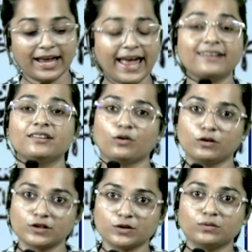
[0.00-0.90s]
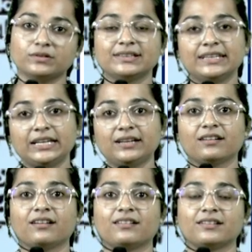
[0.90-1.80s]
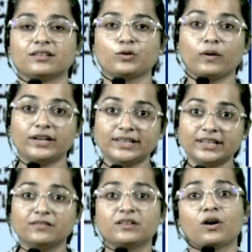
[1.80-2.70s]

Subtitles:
And also the quality